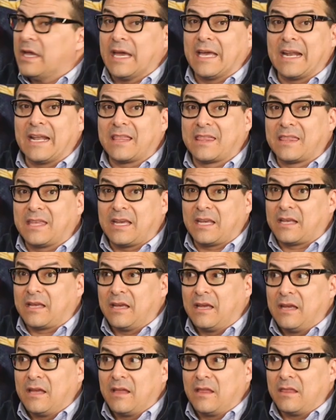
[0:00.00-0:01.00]
And I
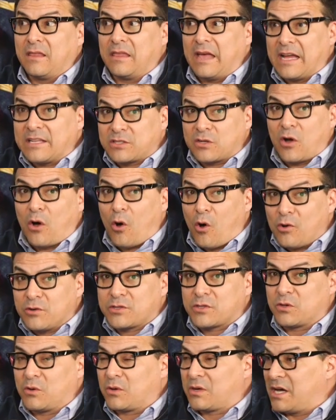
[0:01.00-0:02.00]
think that's
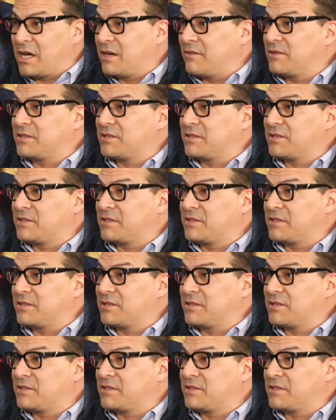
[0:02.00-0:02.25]
also kind